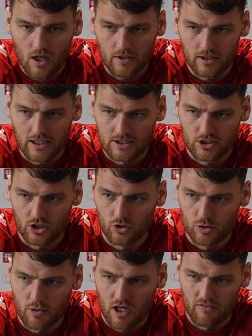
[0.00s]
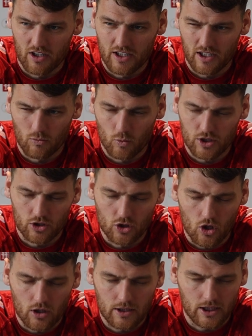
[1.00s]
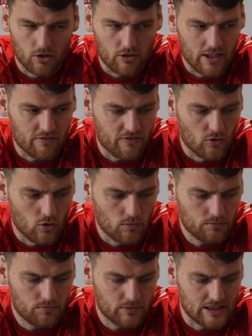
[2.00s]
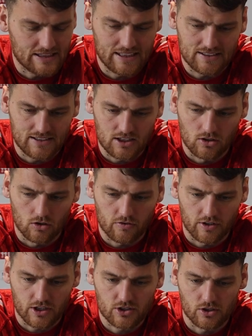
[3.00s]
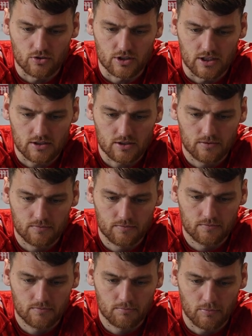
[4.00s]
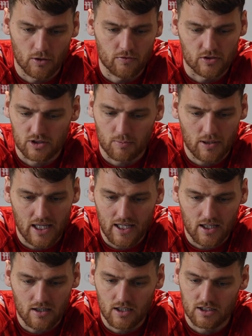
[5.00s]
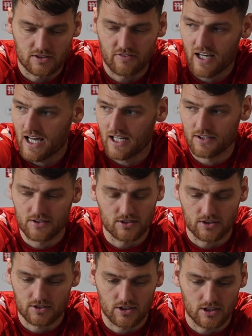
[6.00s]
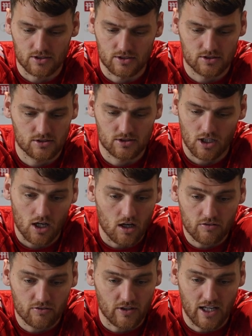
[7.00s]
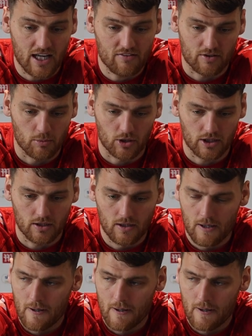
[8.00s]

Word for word: I think that's a huge part of it. I think when you're not in great form, it's easy to look for excuses, both as a player, as fans, as, as staff, everybody.